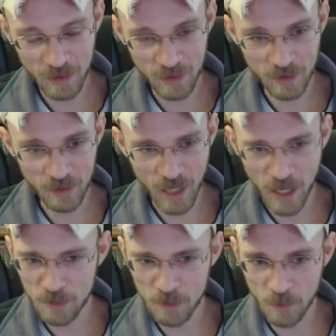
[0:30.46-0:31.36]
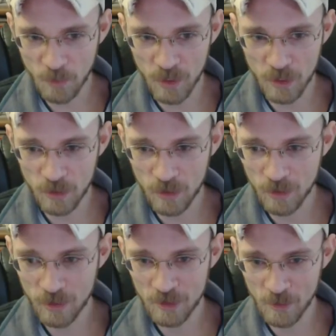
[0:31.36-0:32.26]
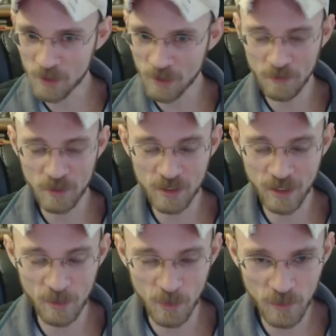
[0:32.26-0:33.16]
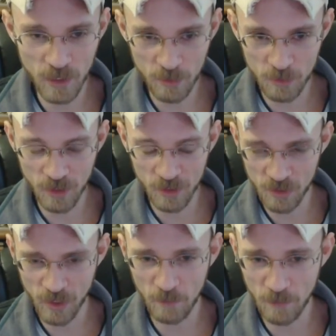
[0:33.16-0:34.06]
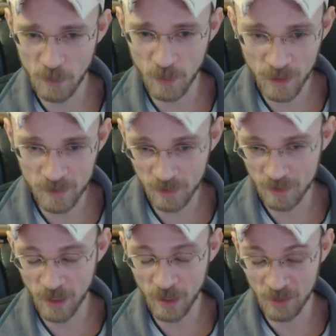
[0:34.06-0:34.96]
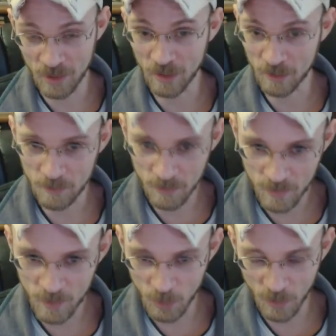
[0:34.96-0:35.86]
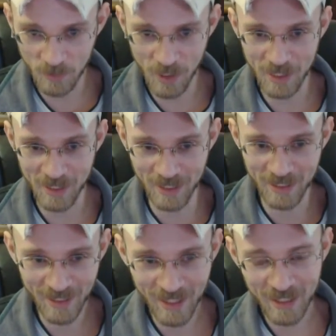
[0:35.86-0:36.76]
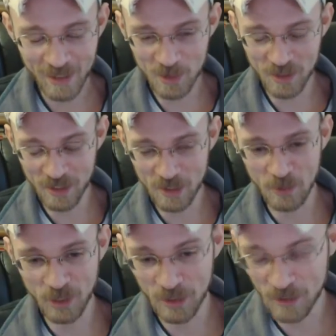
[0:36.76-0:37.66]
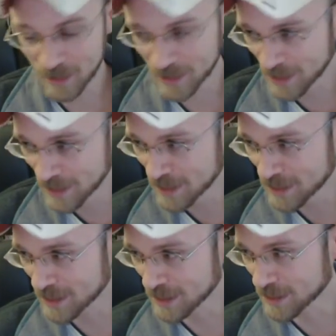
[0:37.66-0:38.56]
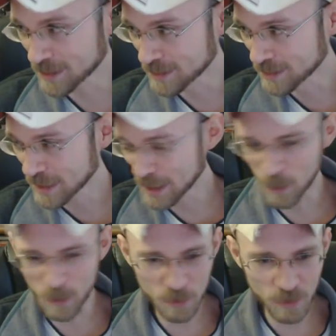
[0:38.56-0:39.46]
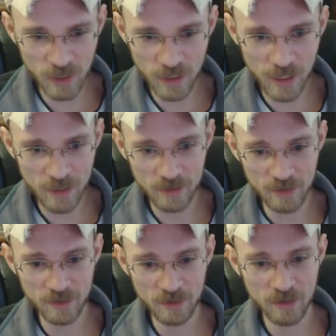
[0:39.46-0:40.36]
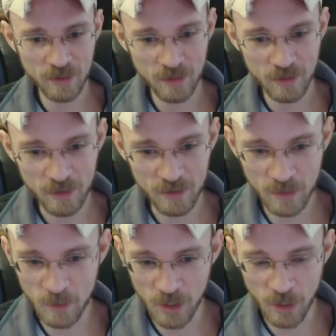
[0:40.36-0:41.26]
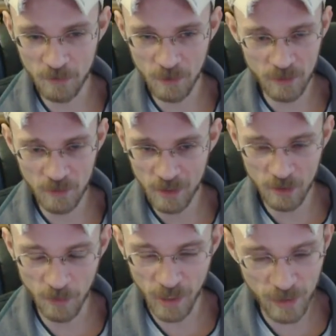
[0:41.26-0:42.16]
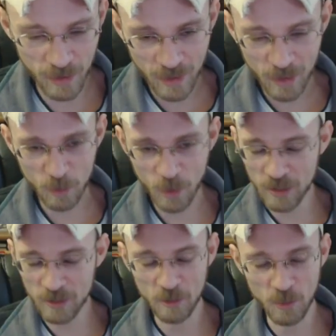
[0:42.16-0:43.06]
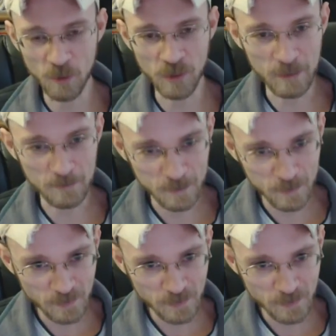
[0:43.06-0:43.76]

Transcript: The actors were pretty good, especially for this kind of movie. Usually they just have a few lines at a time and then they sword fight. This was actually pretty good. It looked really nice. The cinematography and everything, great. Really good movie.